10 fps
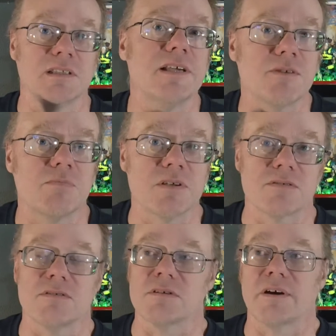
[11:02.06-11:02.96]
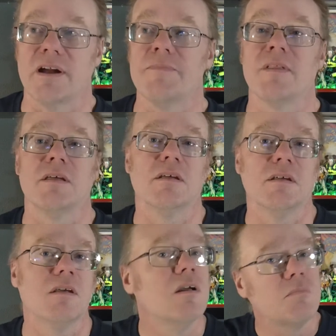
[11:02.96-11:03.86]
laser pistols and crap.
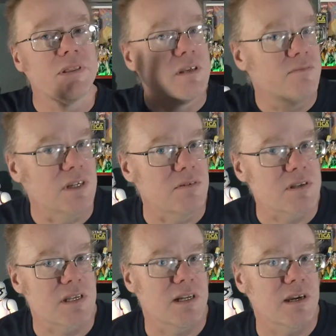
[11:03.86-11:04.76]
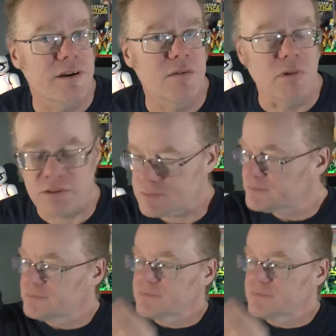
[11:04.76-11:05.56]
But they've never seen a hot air balloon.